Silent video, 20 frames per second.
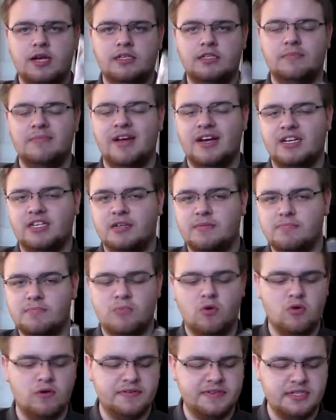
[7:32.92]
costume actually
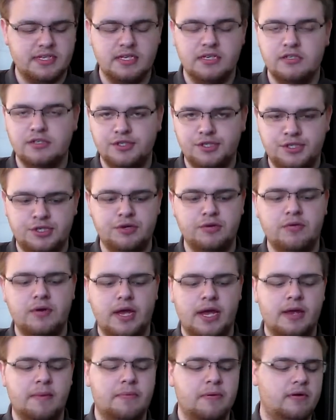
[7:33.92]
morphs to
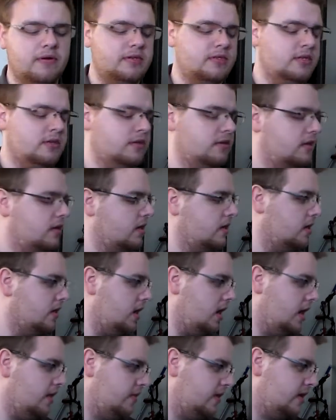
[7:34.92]
a person,
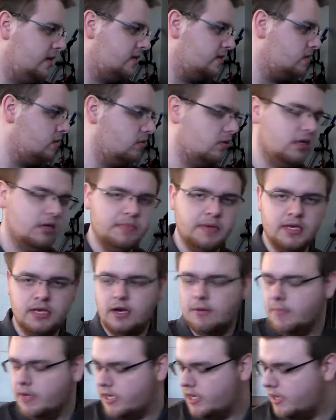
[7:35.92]
and they slowly
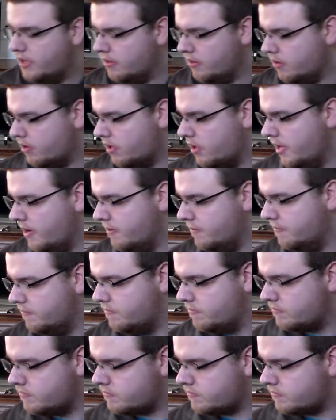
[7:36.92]
become a killer clown.